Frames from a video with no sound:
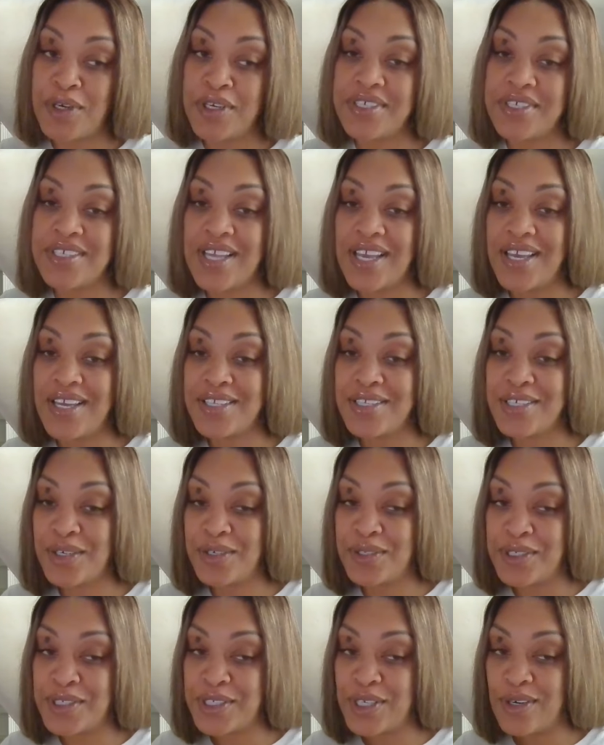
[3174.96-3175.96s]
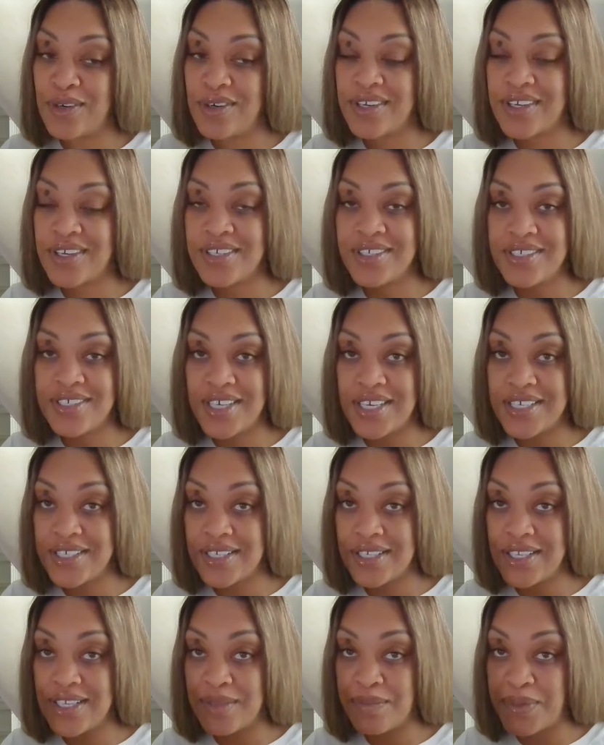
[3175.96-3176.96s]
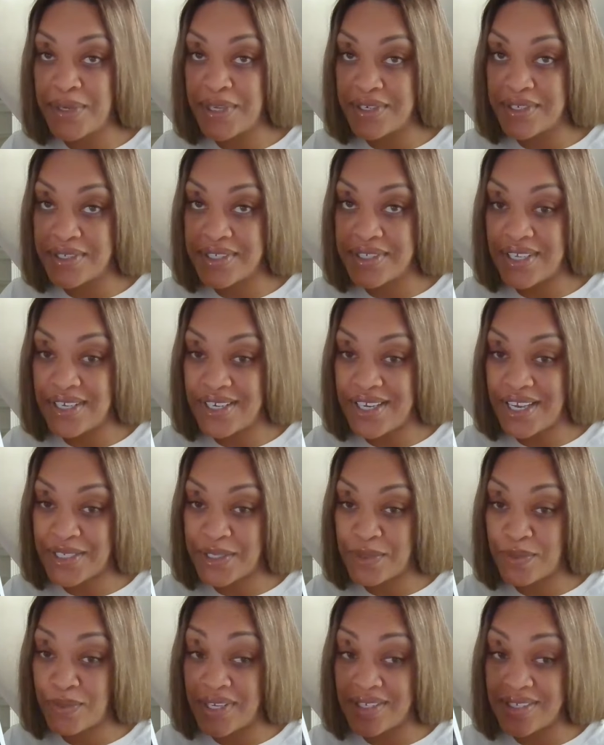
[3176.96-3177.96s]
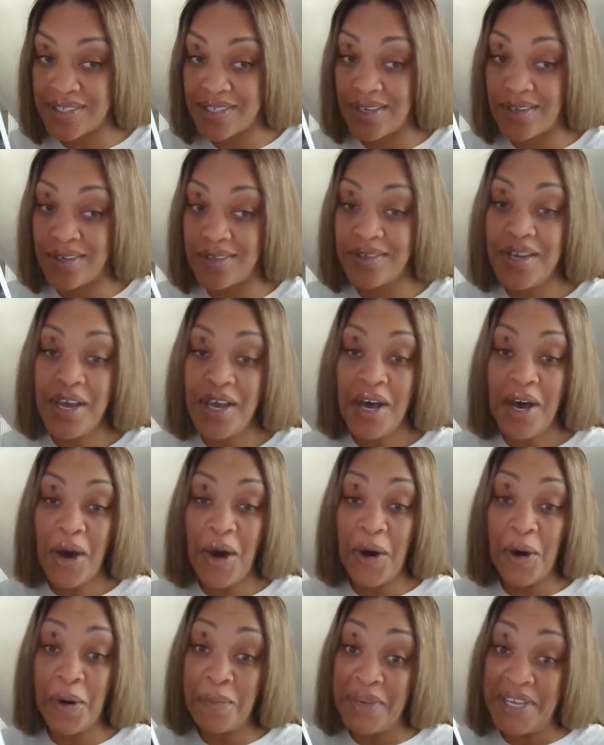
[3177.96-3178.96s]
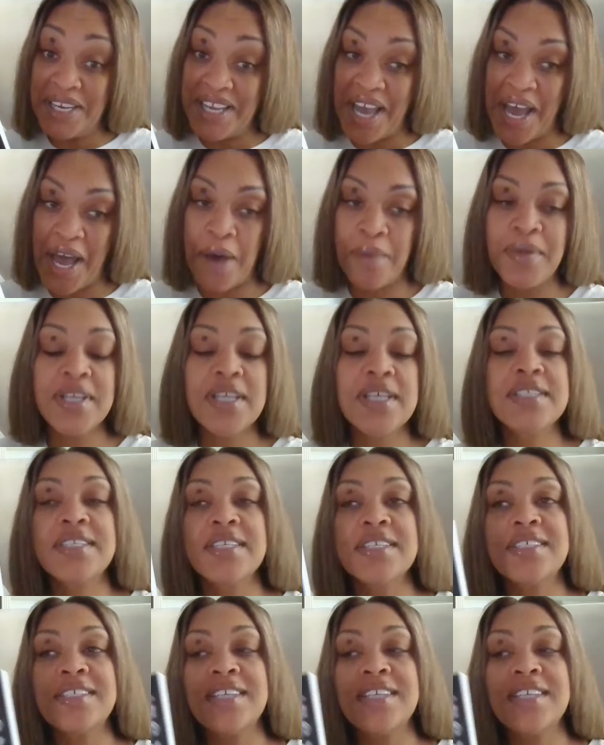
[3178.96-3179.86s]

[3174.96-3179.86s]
to stand toe to toe against Jesse Lee Peterson next week, so hold me down. But listen,